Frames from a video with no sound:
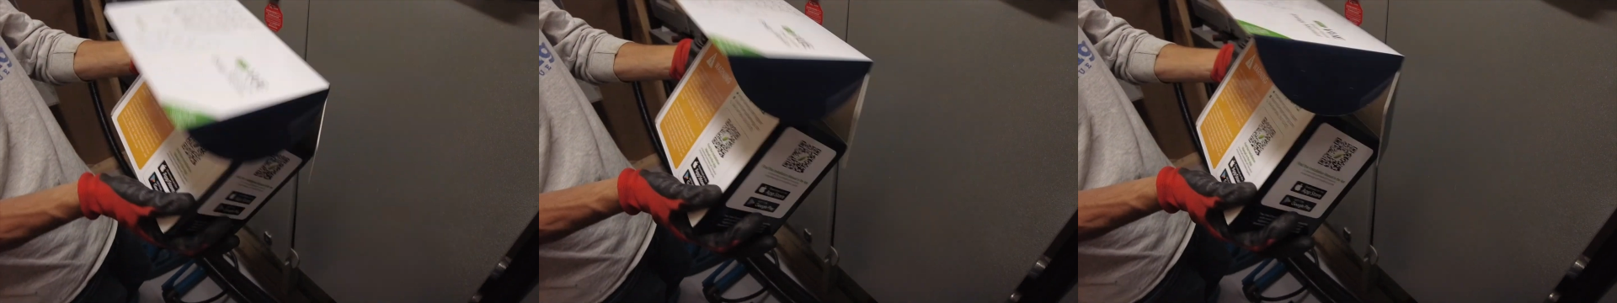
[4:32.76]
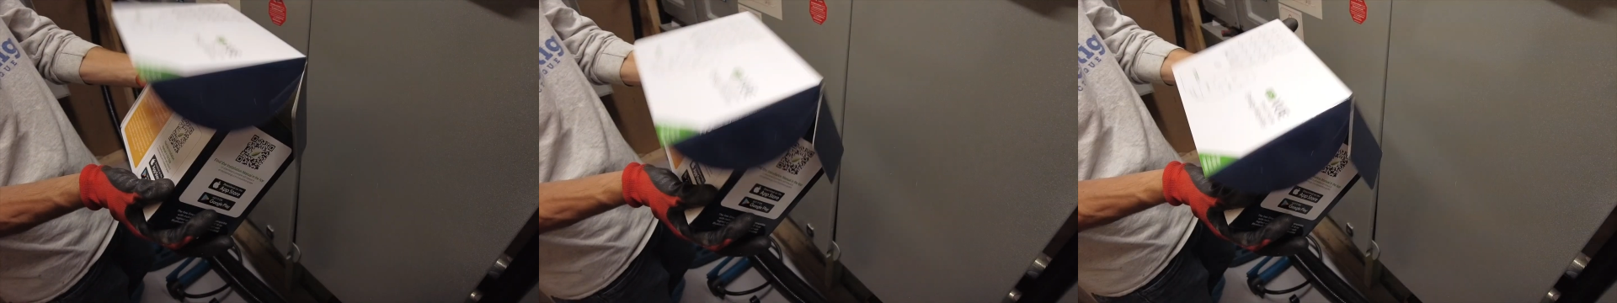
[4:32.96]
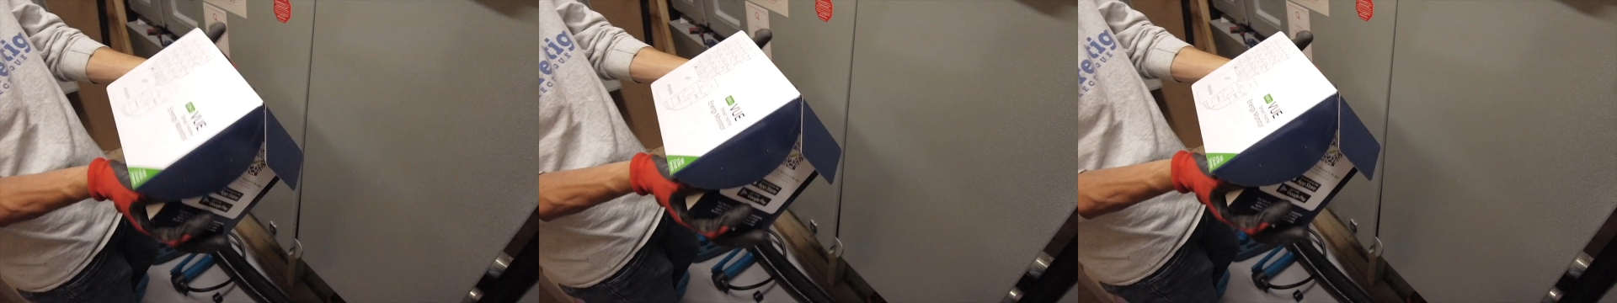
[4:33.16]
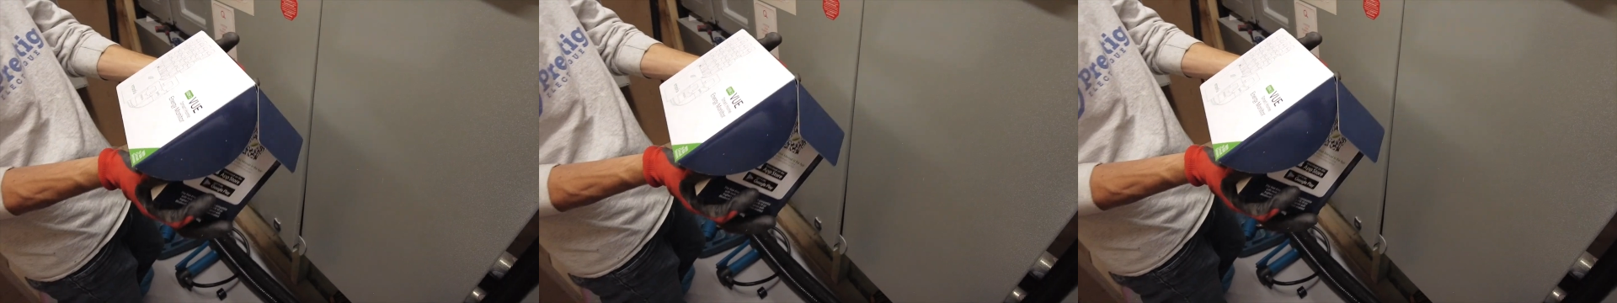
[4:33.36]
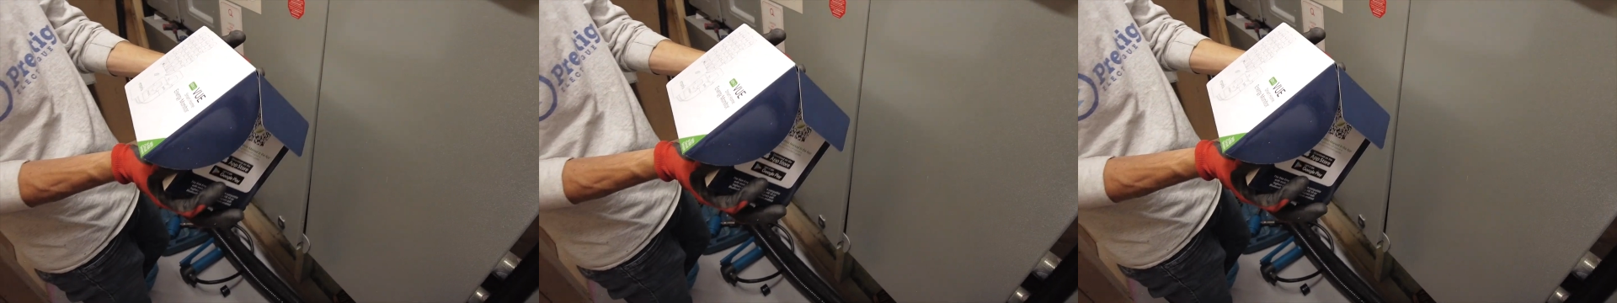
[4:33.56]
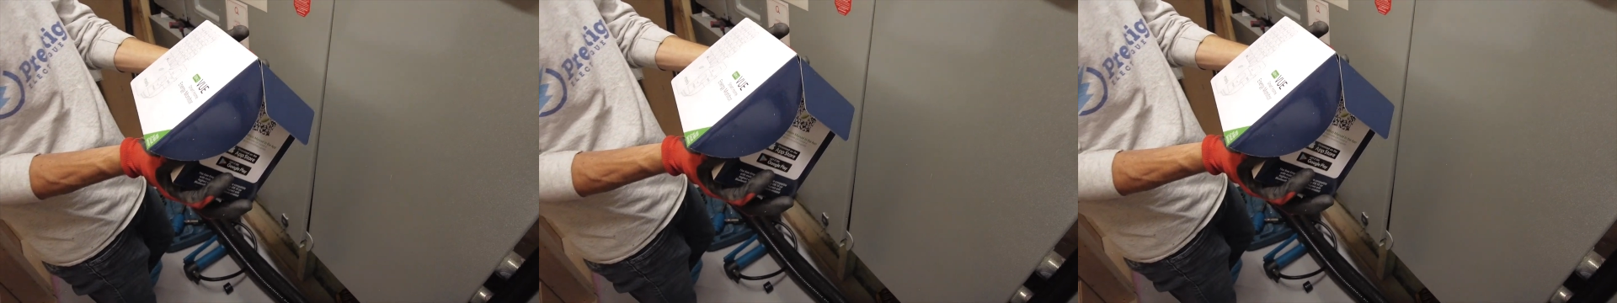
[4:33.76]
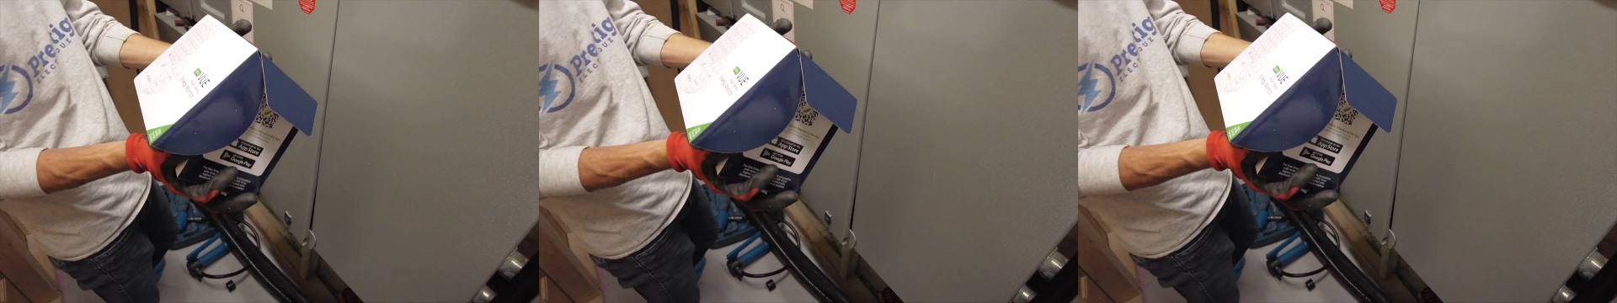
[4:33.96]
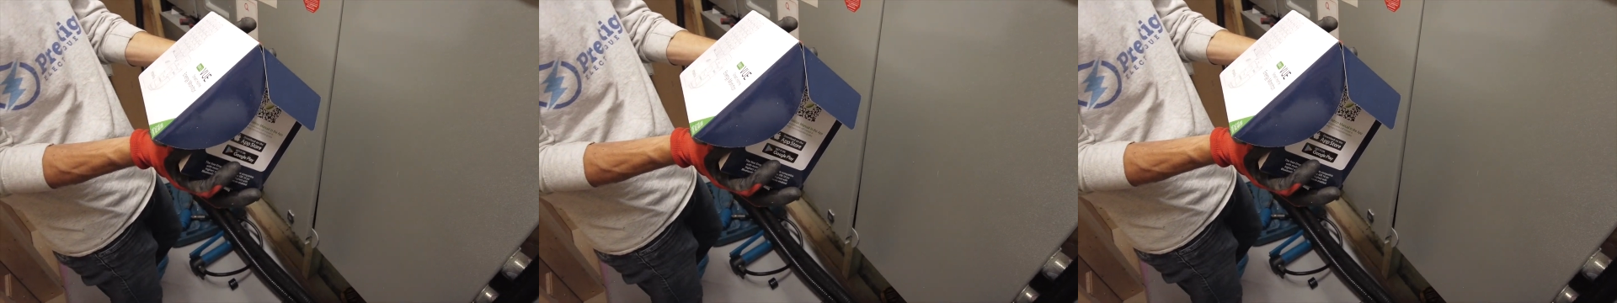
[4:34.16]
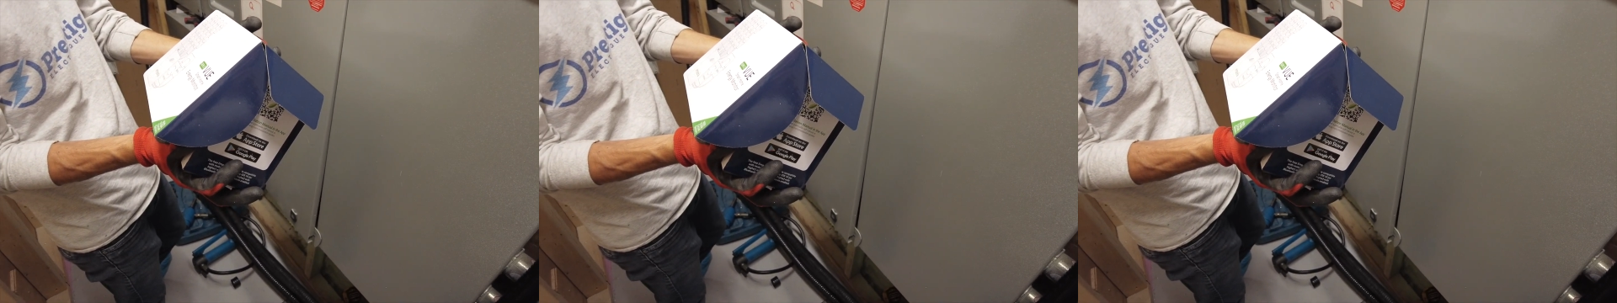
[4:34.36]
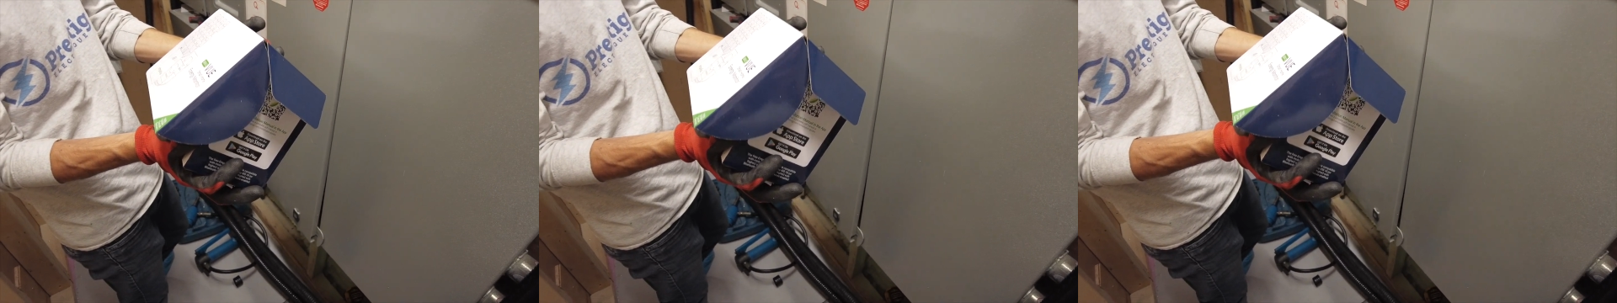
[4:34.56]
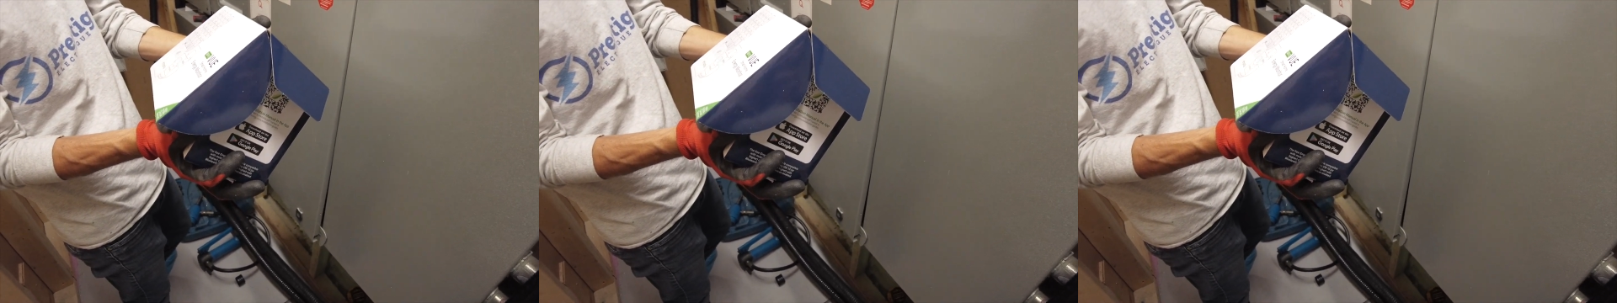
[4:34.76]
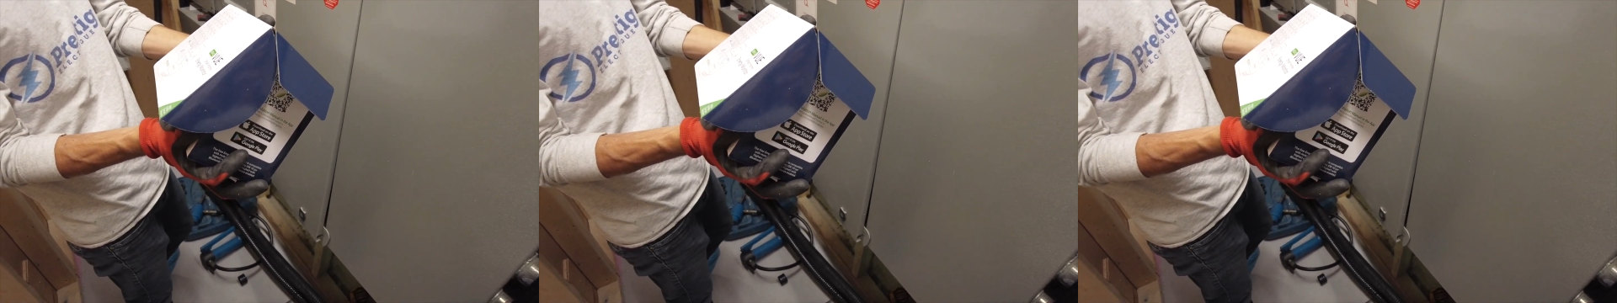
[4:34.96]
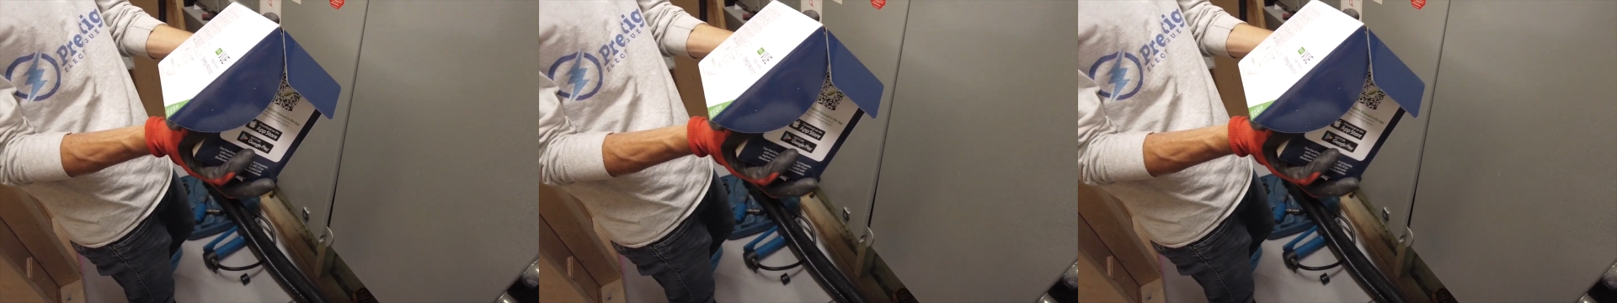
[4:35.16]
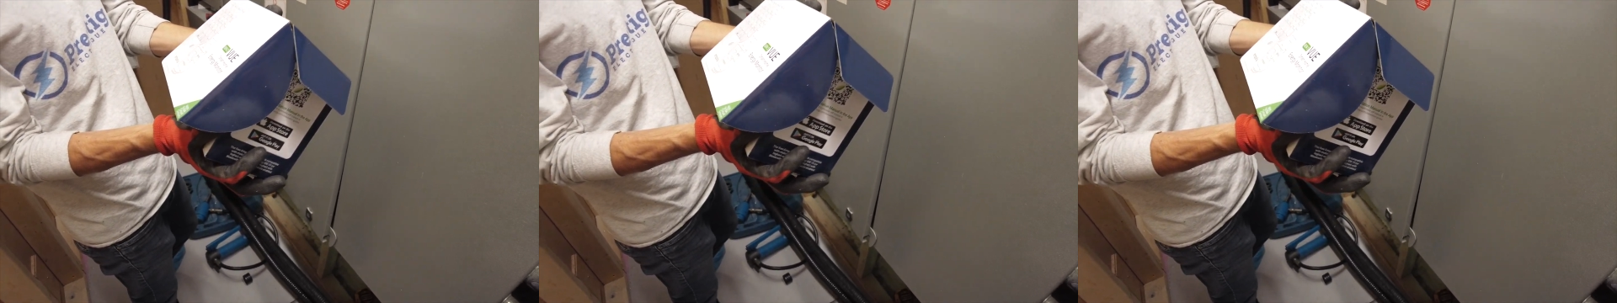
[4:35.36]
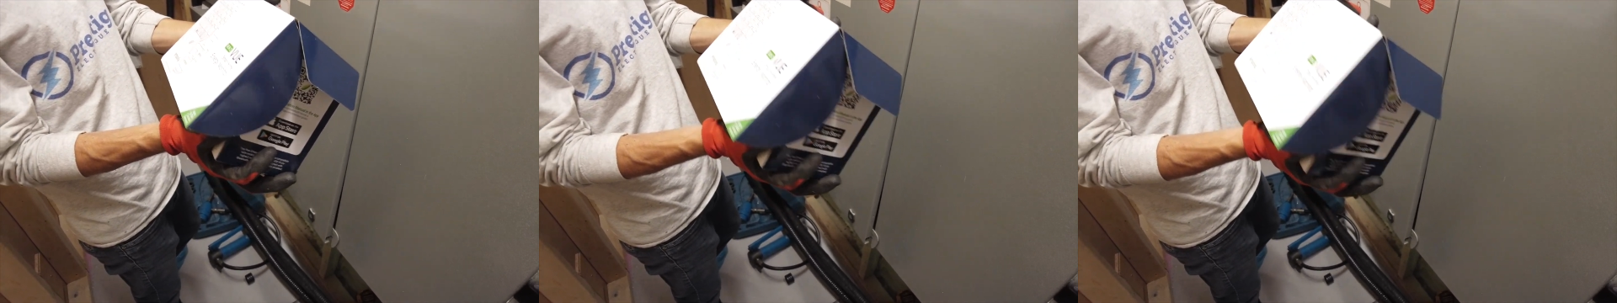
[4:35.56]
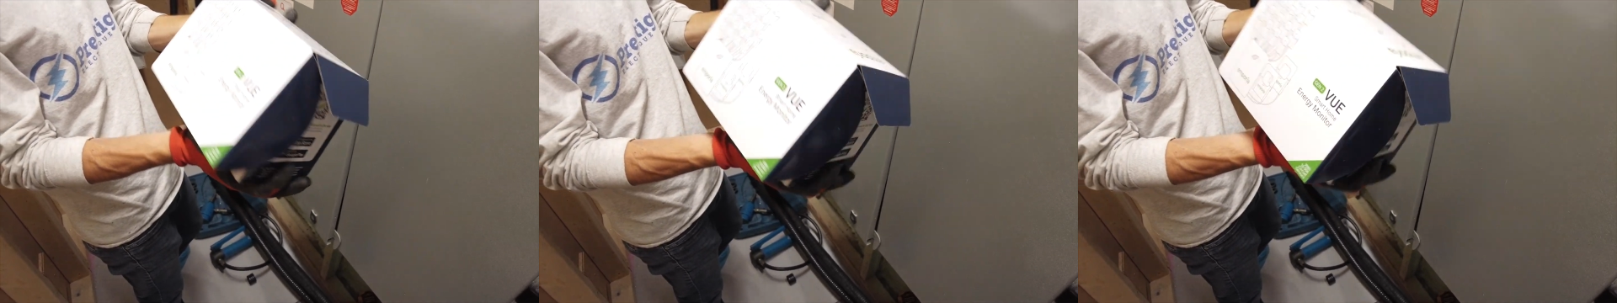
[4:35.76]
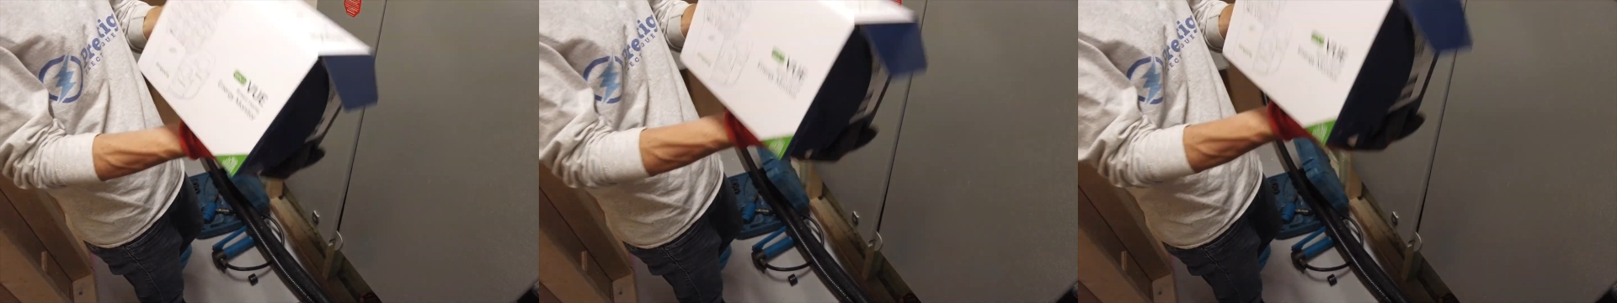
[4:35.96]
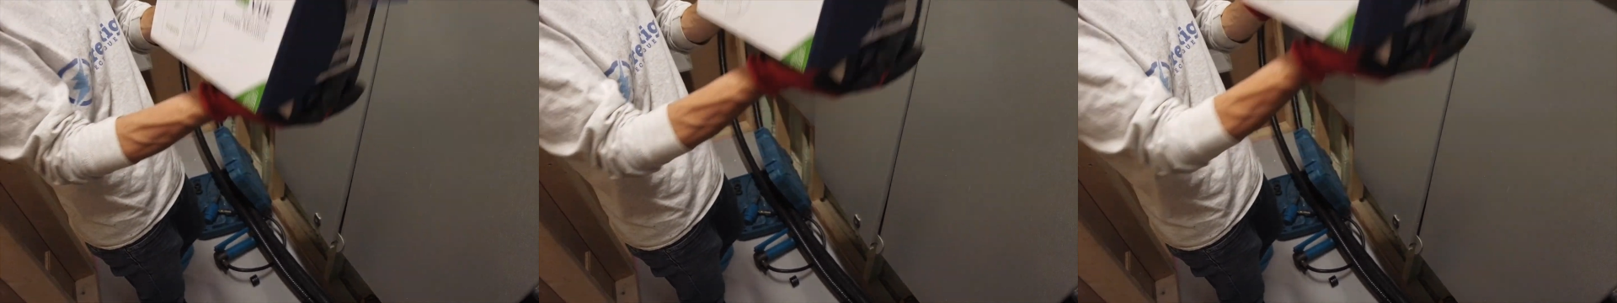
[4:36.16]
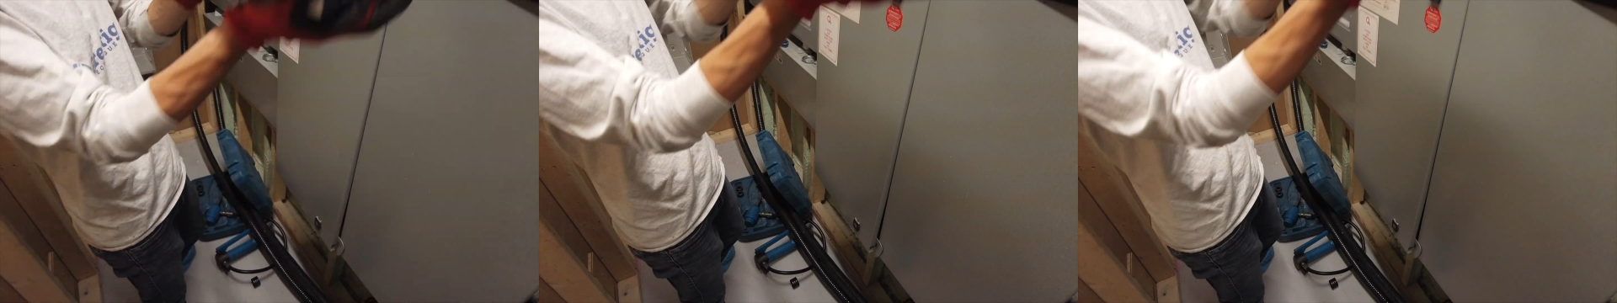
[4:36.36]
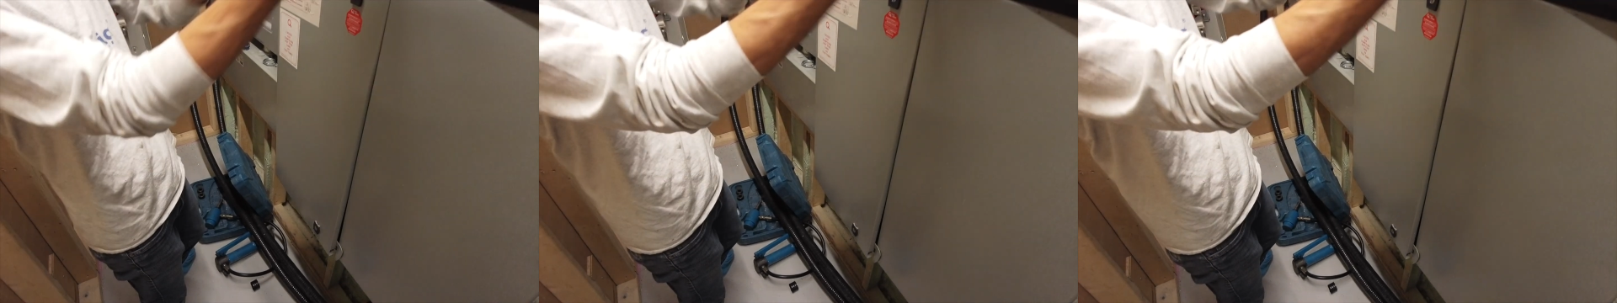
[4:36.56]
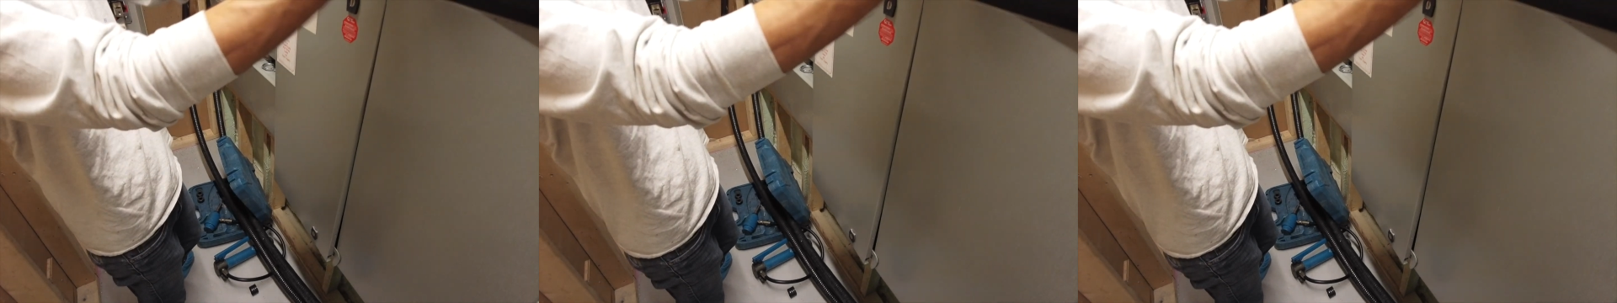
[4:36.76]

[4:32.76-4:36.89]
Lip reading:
(no speaker visible)